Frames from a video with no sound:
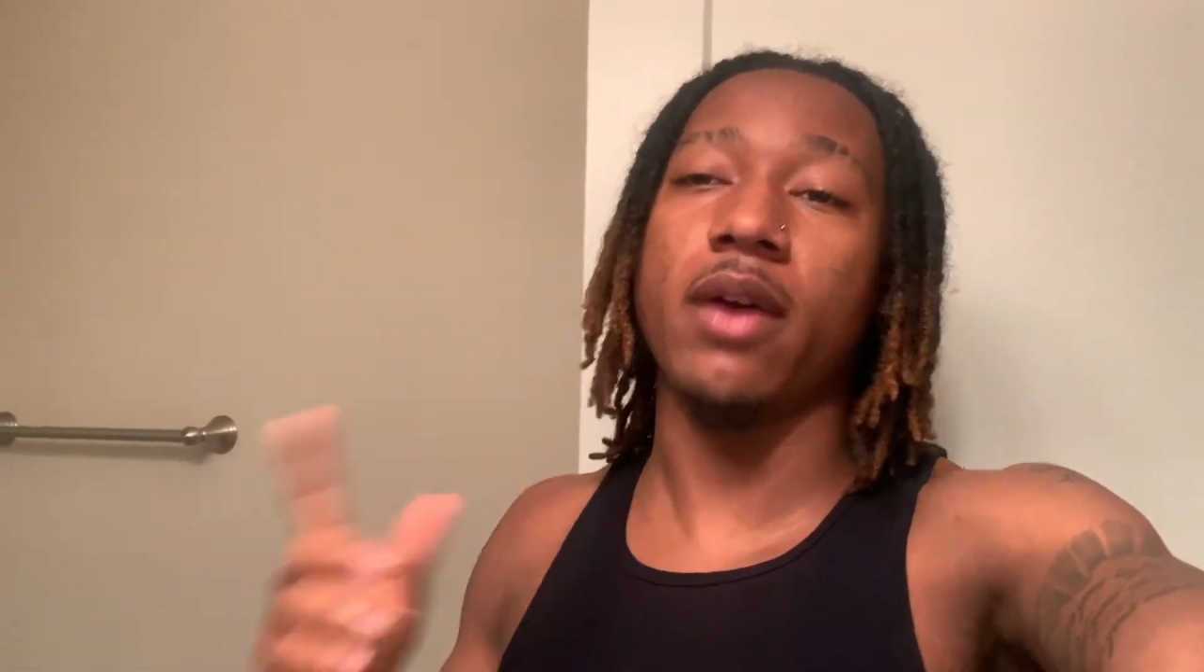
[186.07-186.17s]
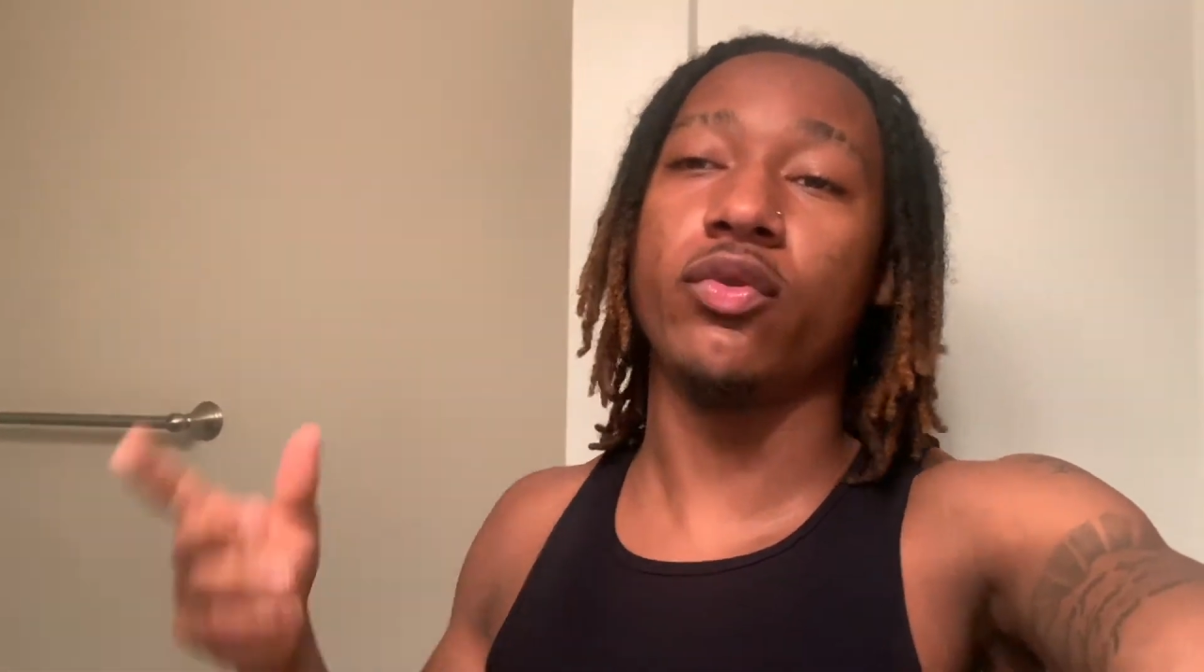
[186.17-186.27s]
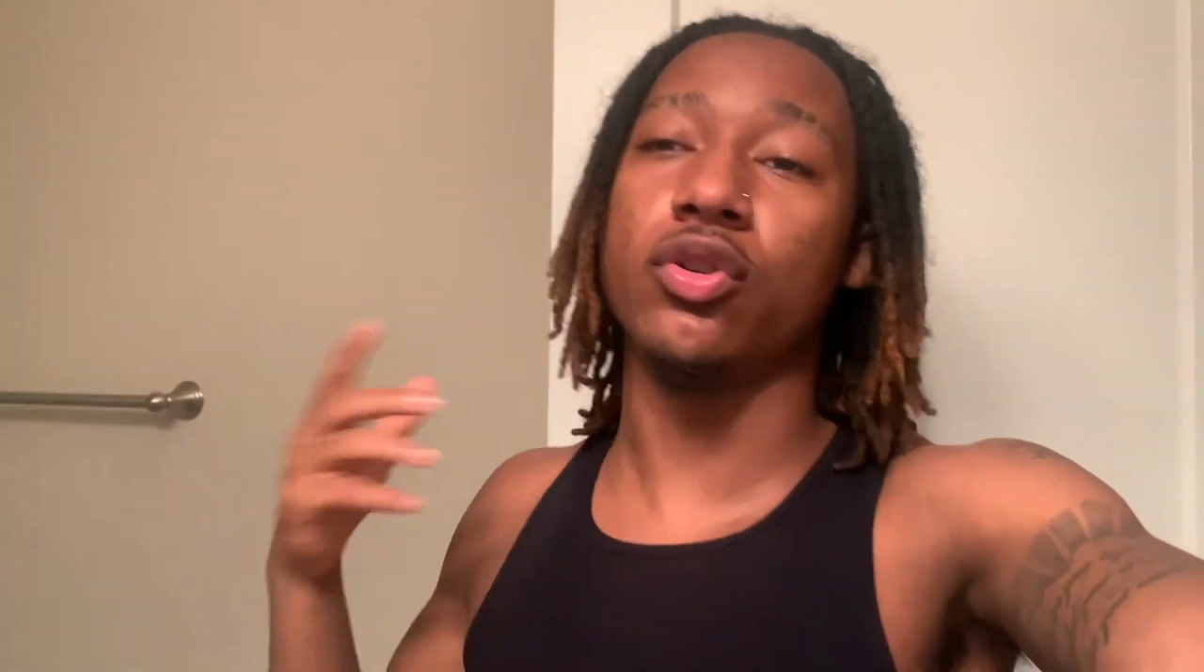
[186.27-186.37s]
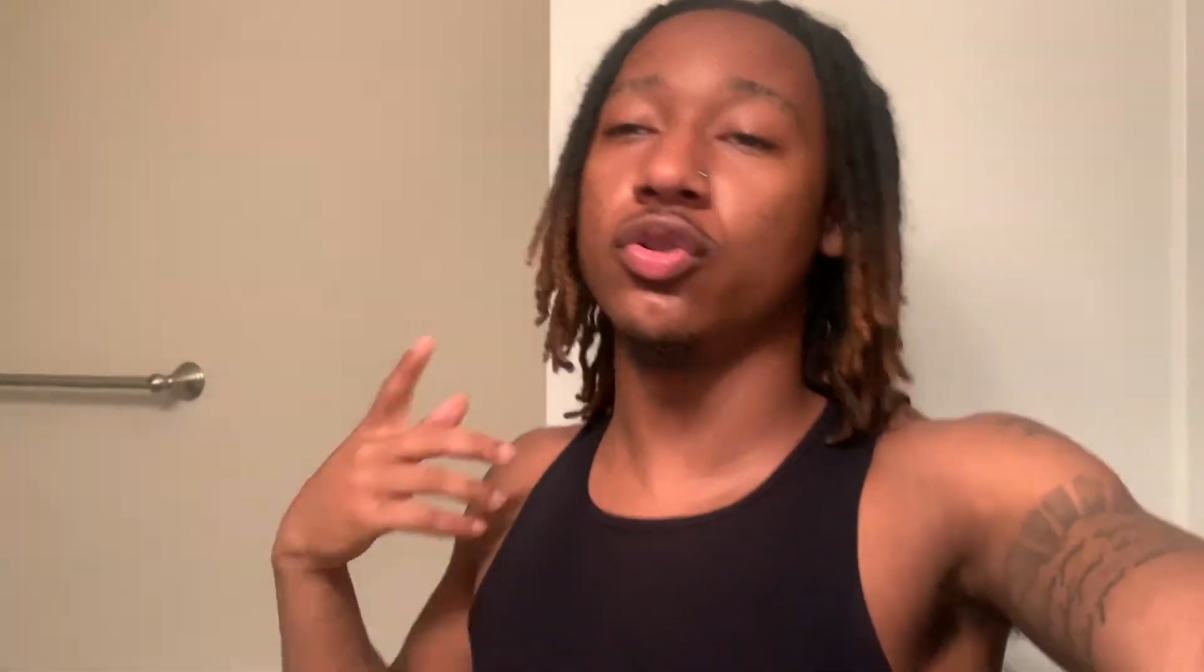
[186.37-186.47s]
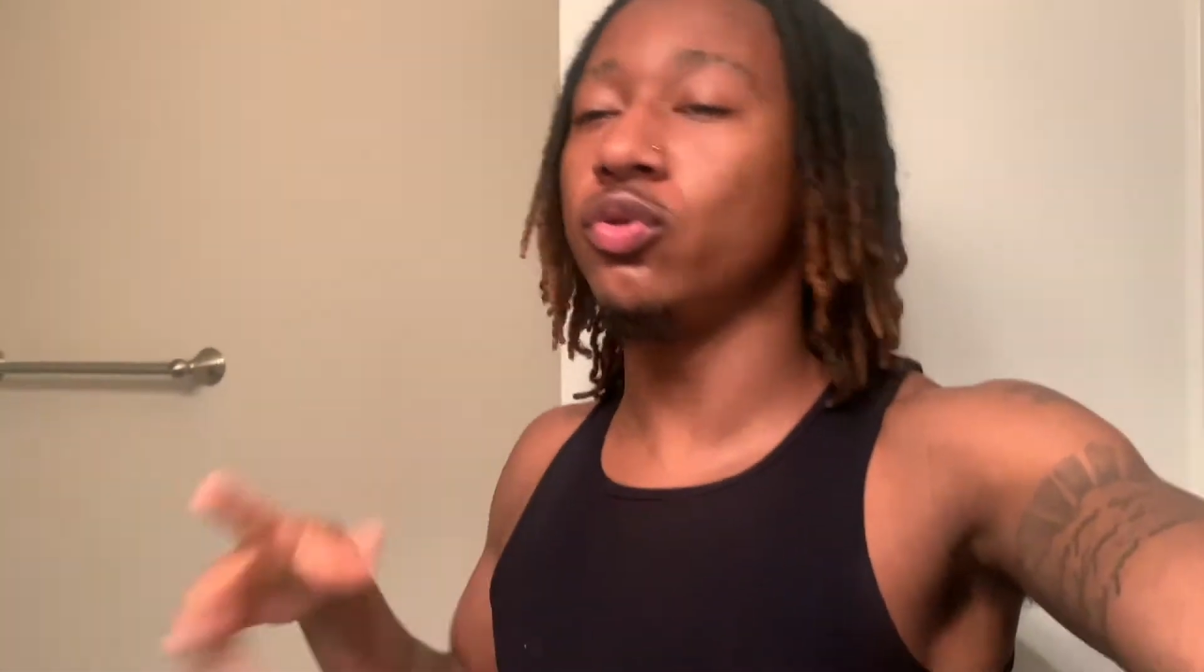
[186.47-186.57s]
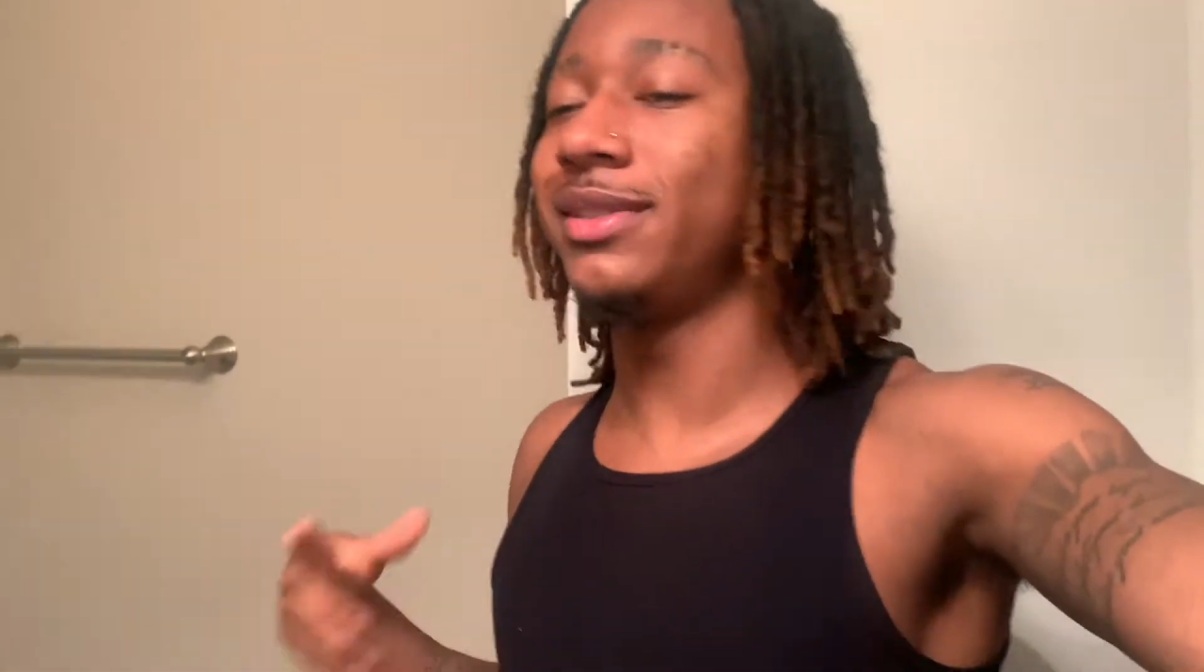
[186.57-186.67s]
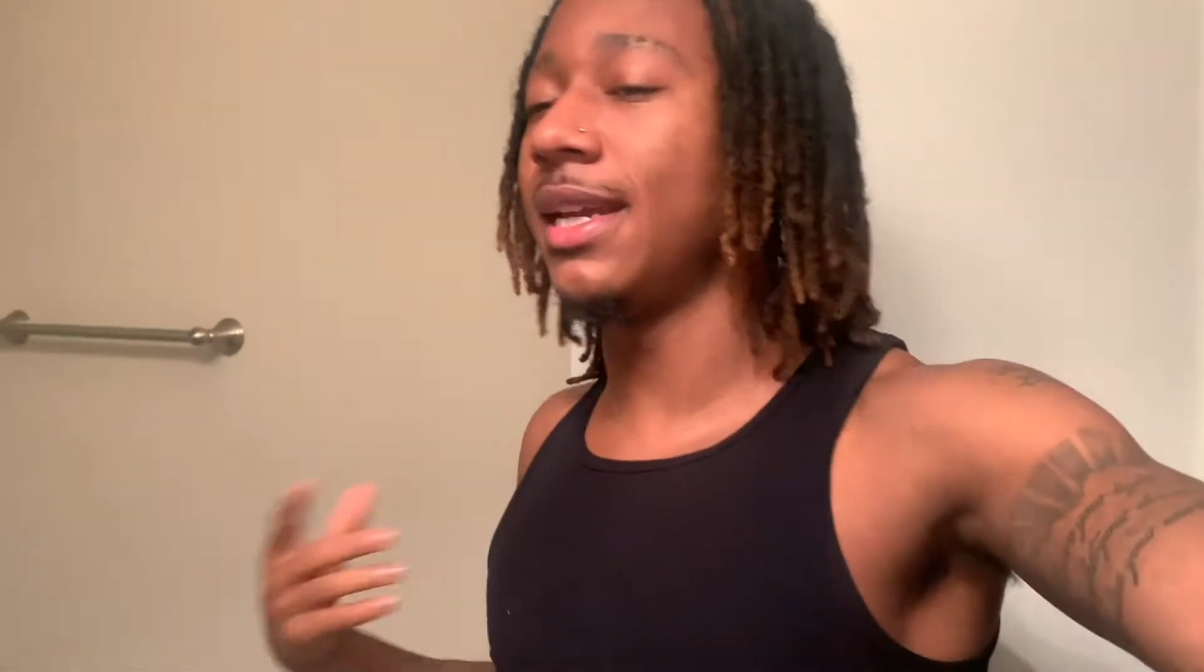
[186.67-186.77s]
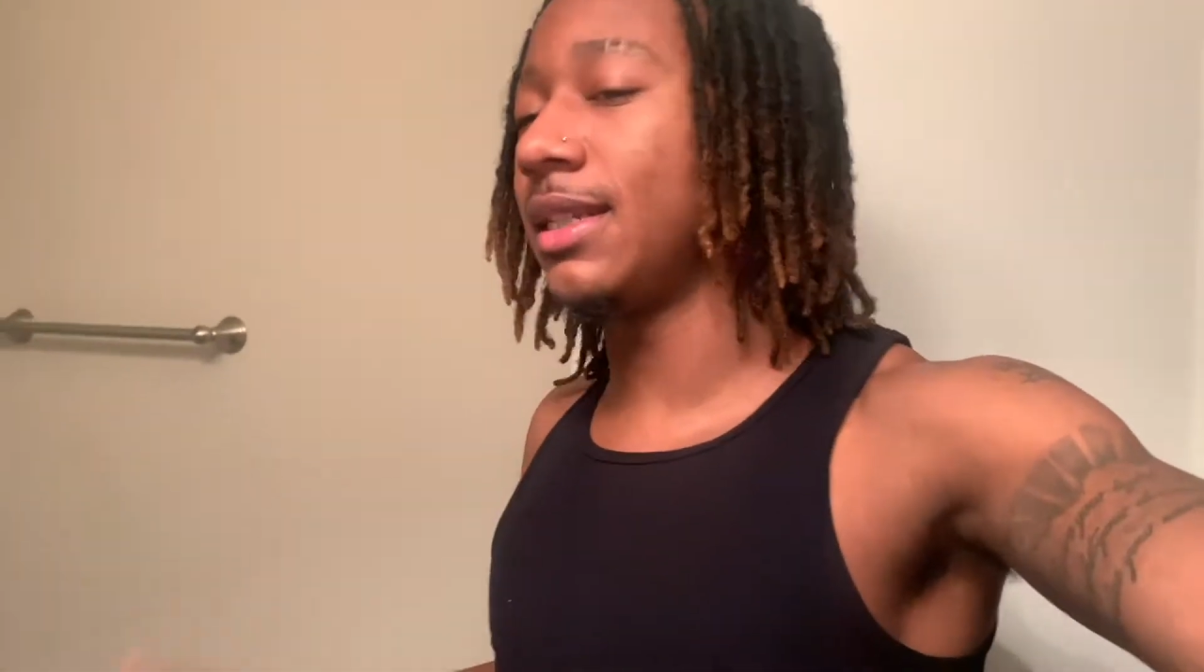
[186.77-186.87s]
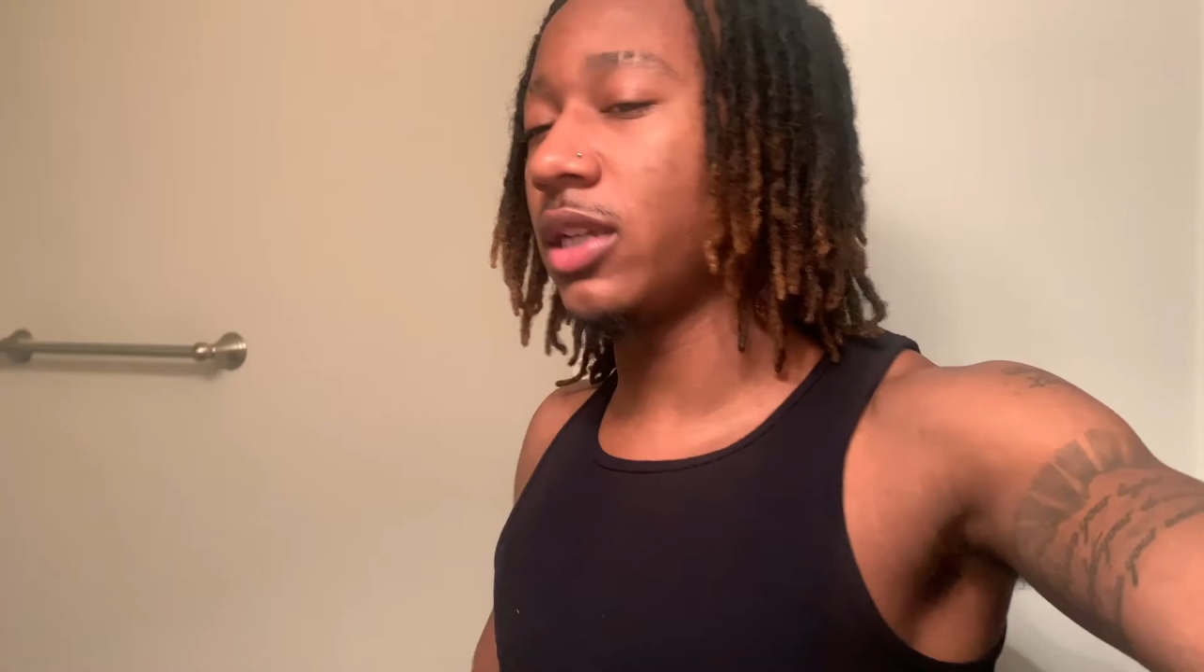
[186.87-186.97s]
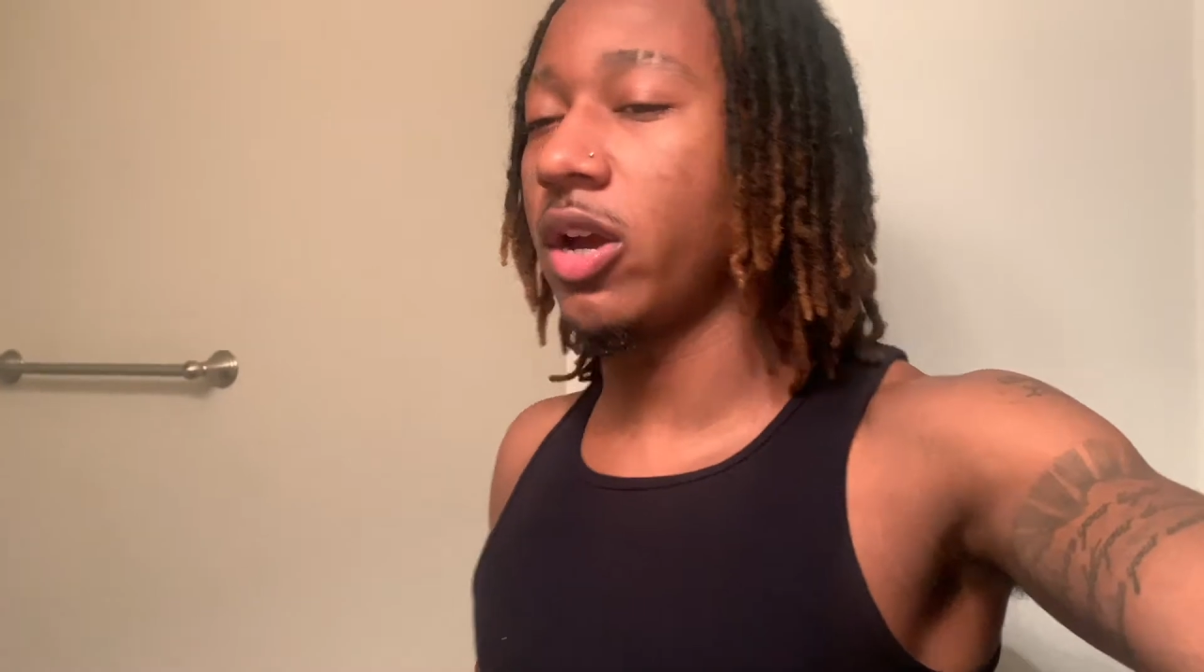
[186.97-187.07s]
on a new
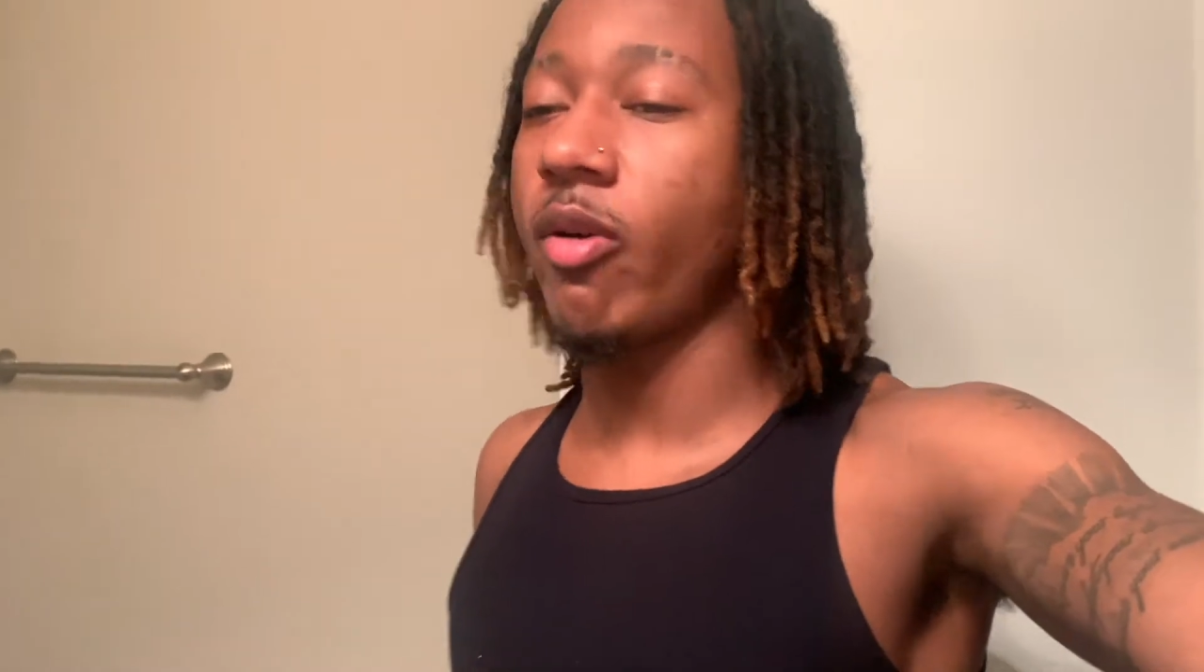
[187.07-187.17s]
tank top,